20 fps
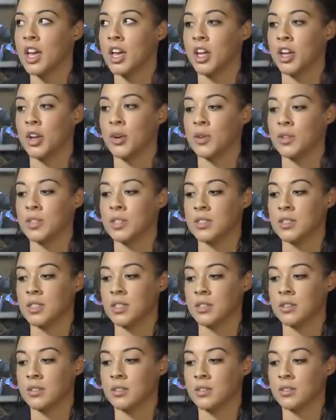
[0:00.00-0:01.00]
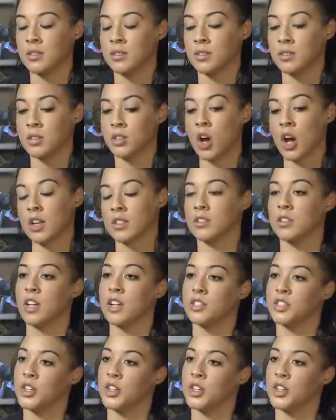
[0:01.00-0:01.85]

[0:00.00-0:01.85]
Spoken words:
you know, it doesn't cost a lot